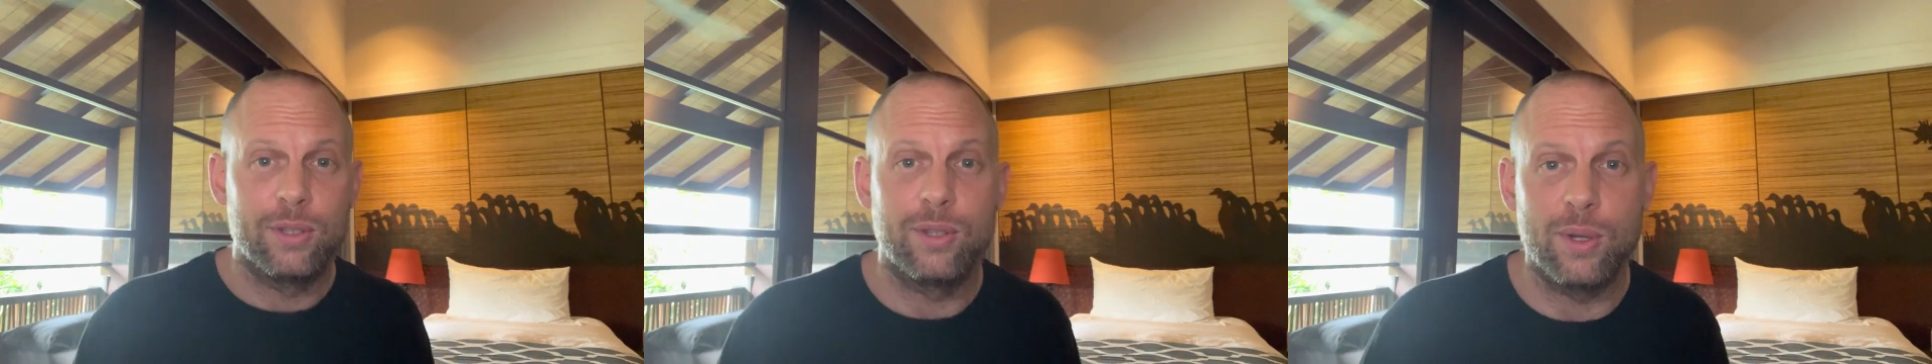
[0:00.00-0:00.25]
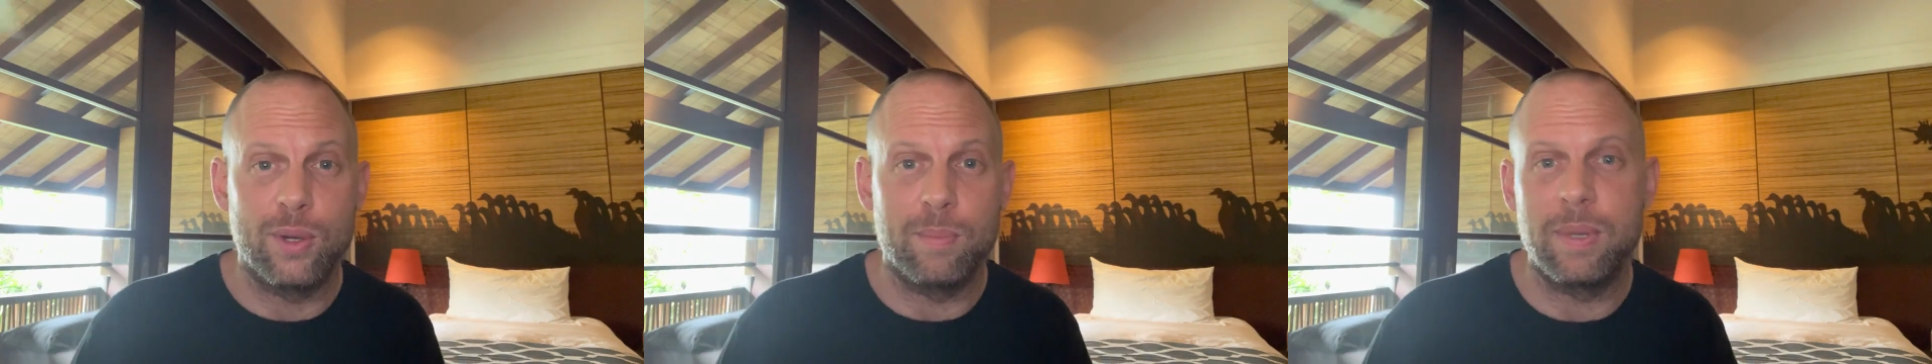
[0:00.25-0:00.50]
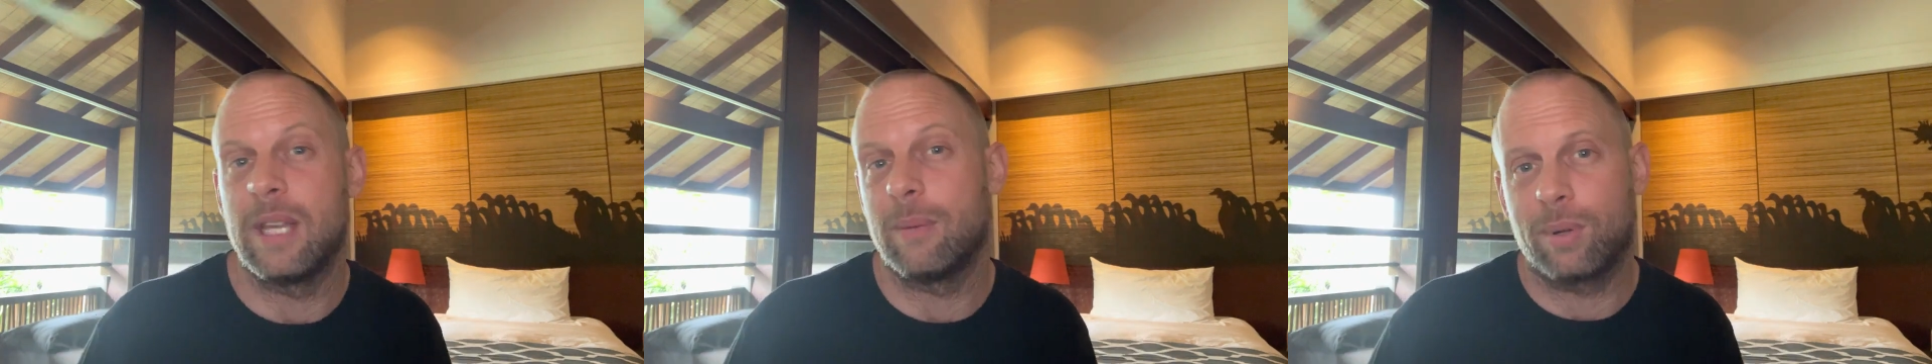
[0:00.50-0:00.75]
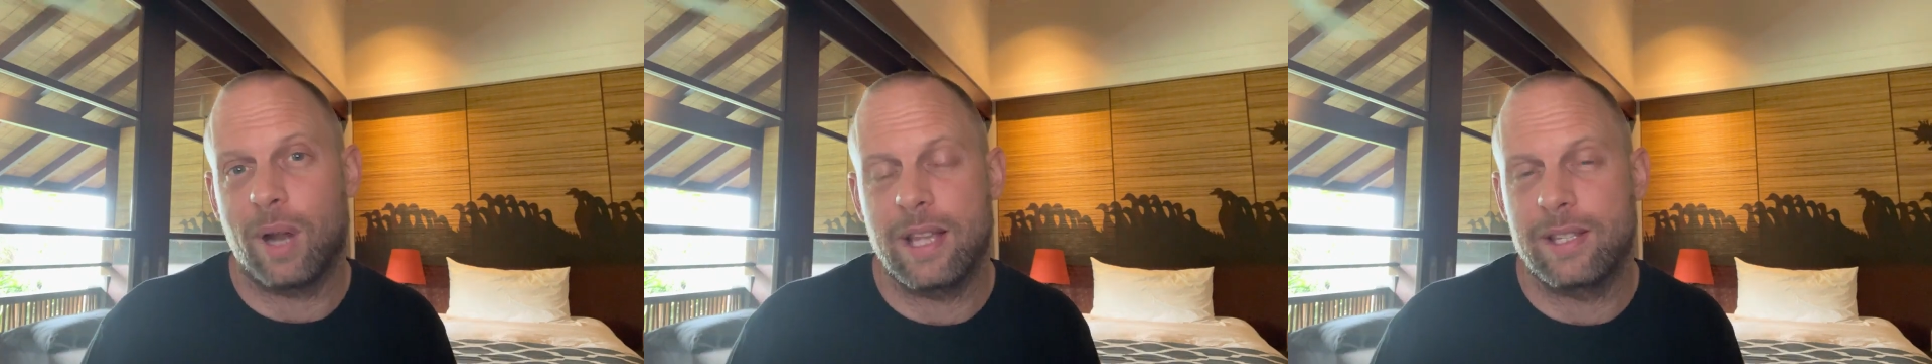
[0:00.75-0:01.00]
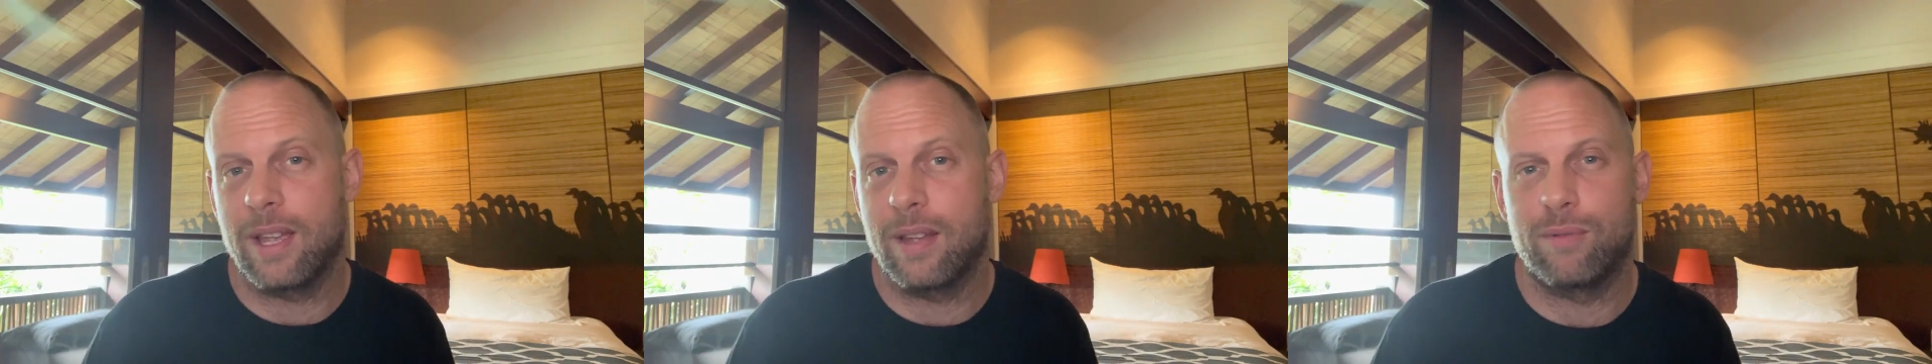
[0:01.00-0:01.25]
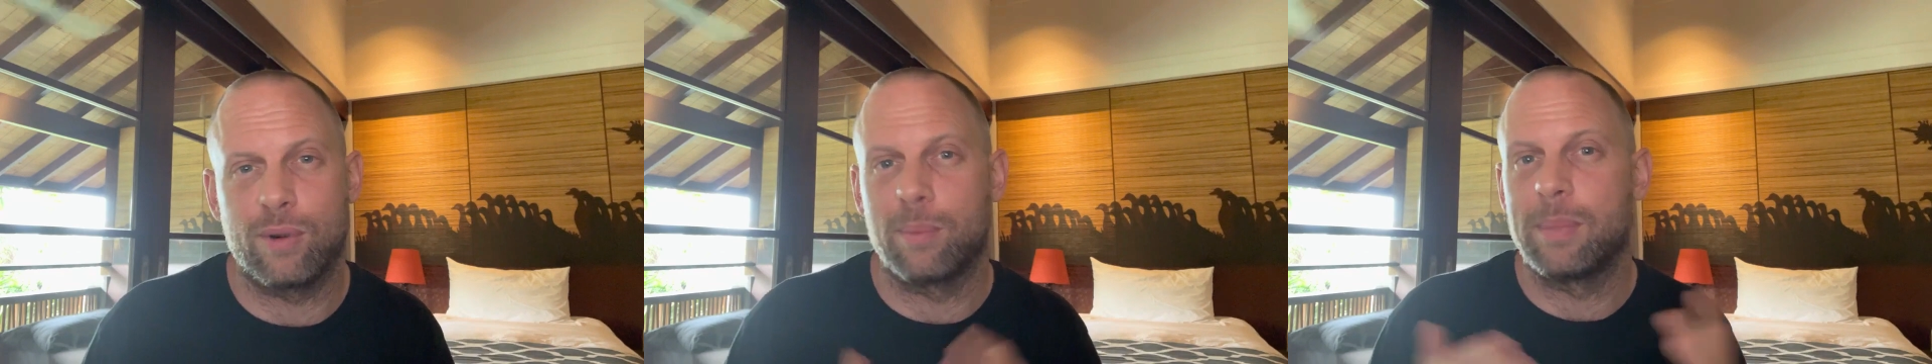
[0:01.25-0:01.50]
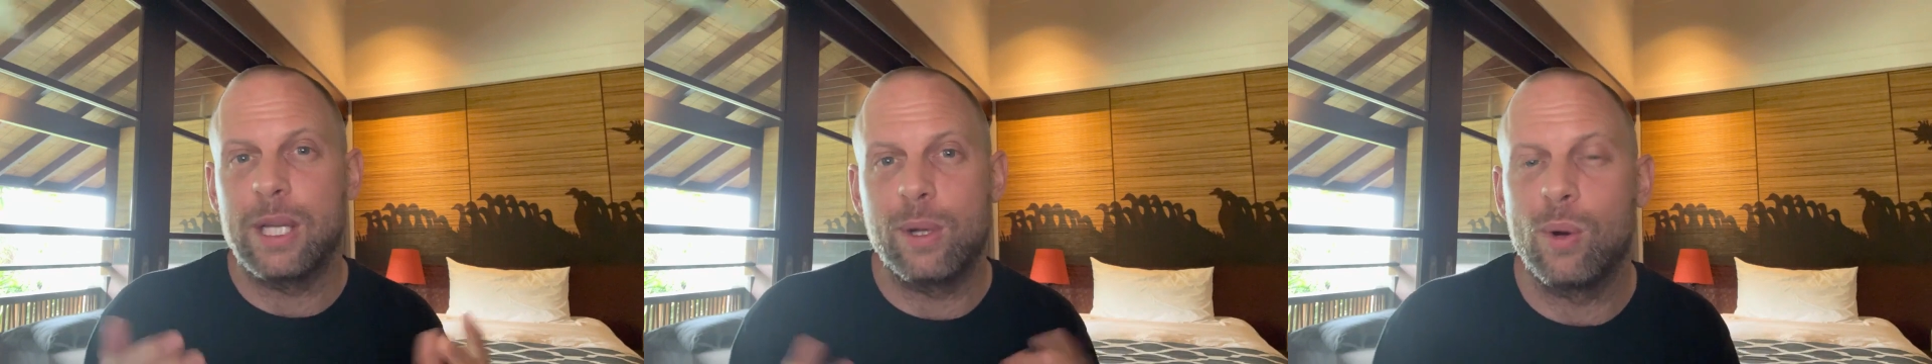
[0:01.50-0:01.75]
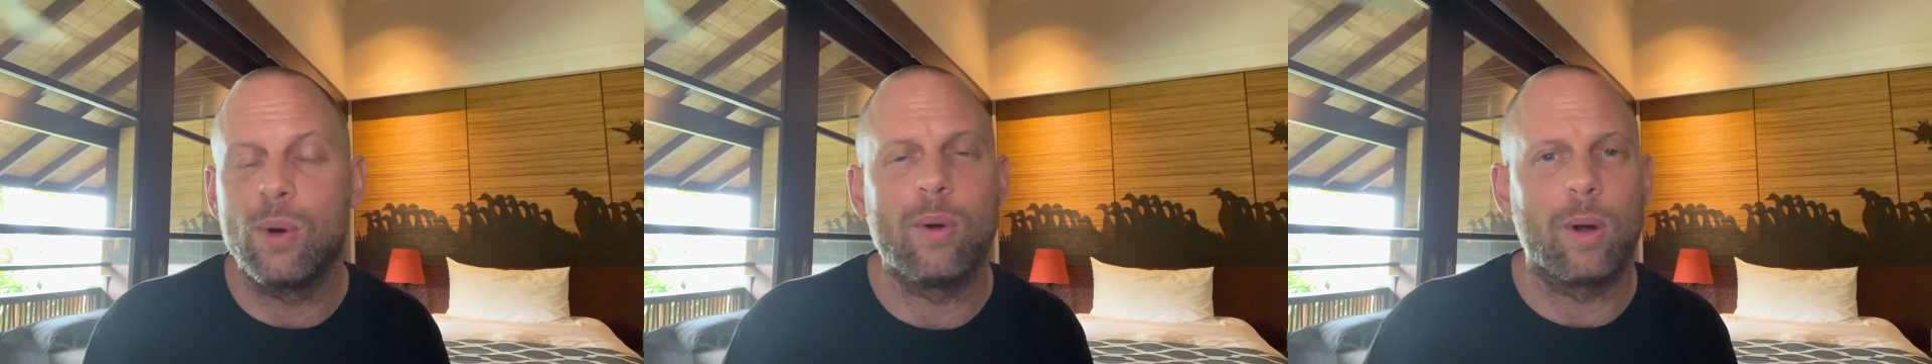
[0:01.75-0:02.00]
to be impressive or be
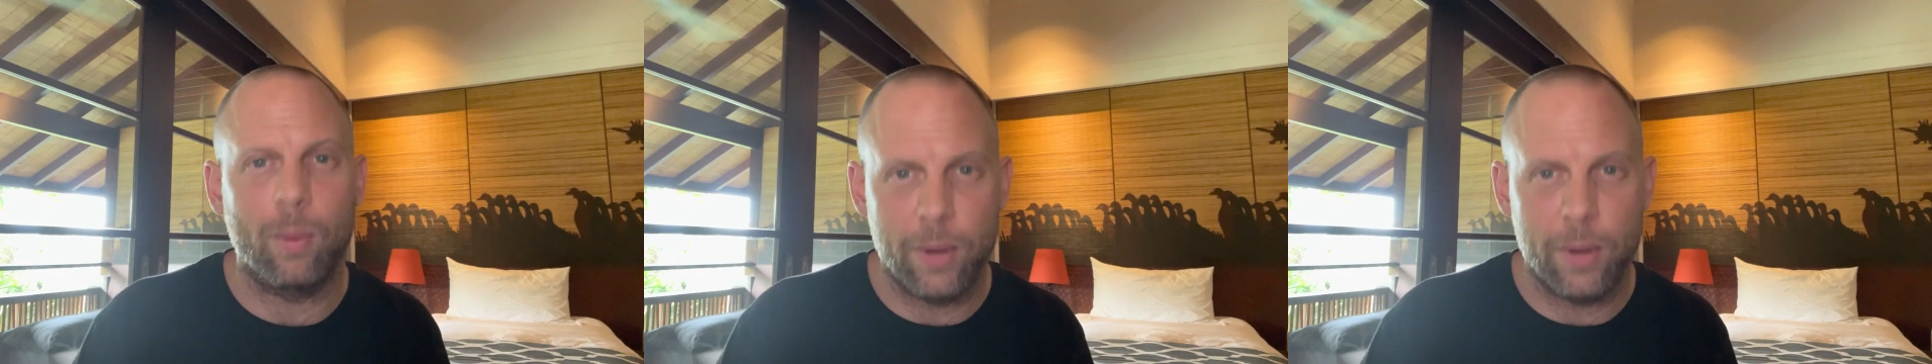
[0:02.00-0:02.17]
cool or